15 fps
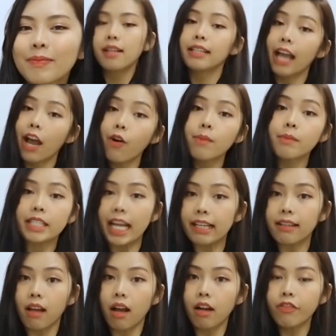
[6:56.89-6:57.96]
Now I'm
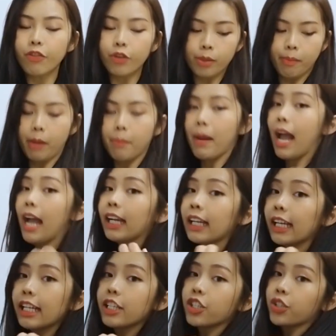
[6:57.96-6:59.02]
standing up with my
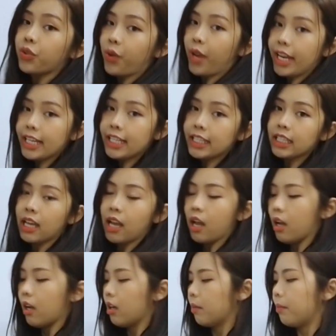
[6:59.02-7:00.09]
back straight,
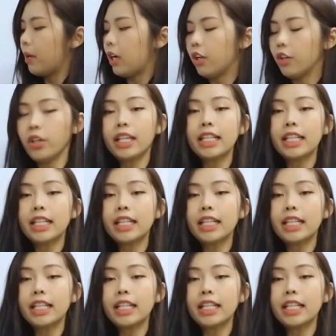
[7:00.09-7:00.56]
but